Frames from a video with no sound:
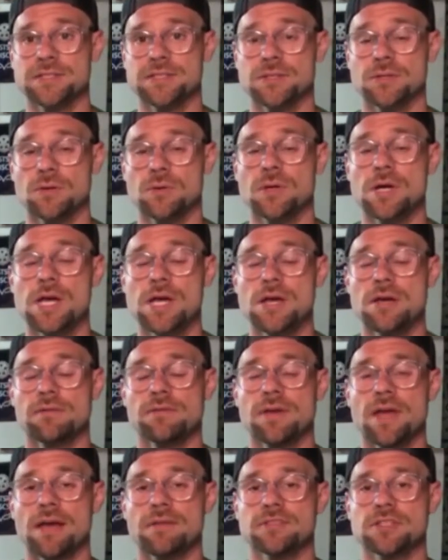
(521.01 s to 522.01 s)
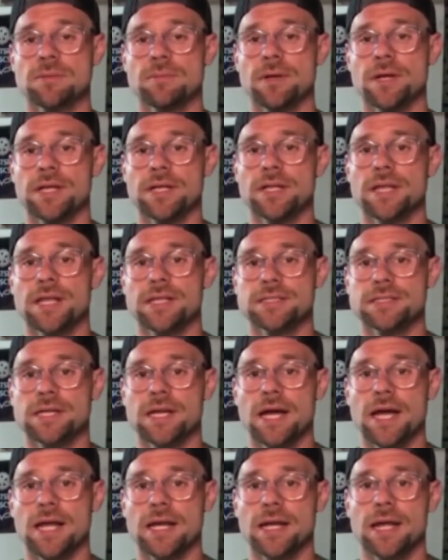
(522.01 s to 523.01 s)
So if you have somebody that's
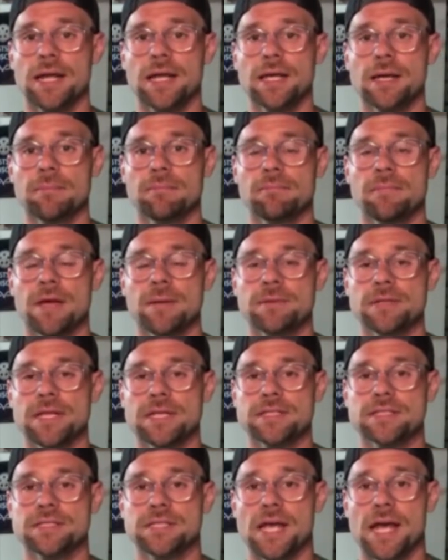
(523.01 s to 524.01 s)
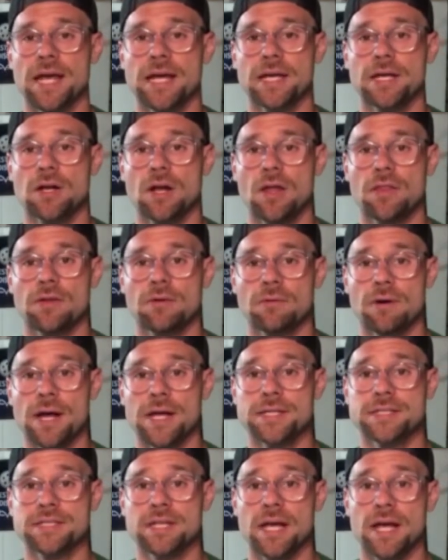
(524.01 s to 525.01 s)
got a hip maybe that's sagging on the
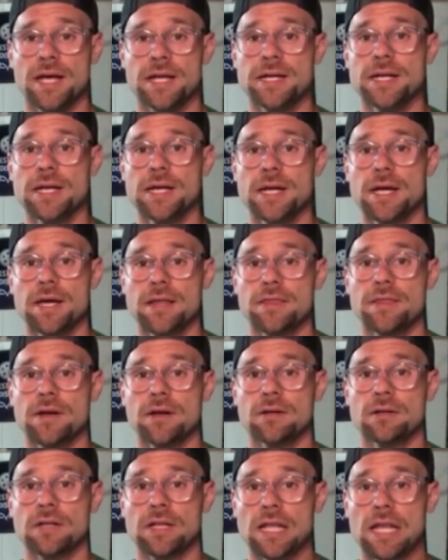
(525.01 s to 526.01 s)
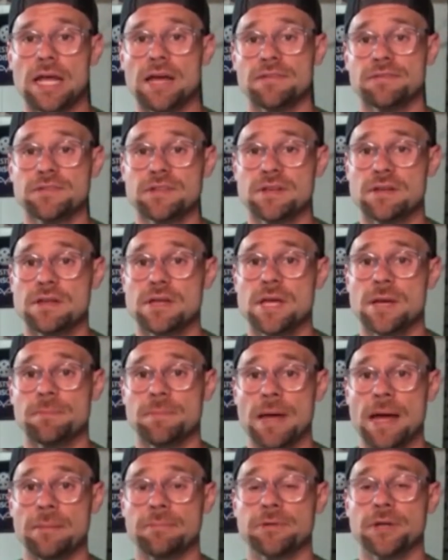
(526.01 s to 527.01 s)
right side, their left hip
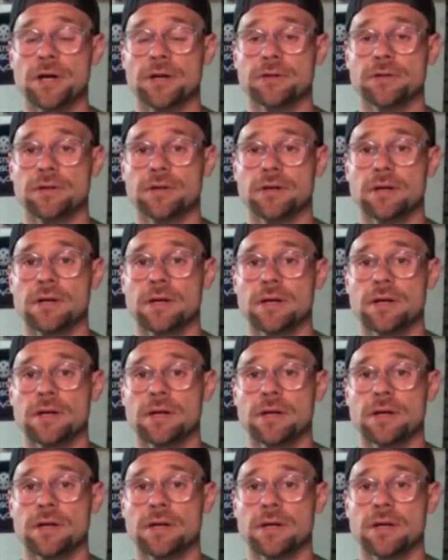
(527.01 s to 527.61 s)
abductor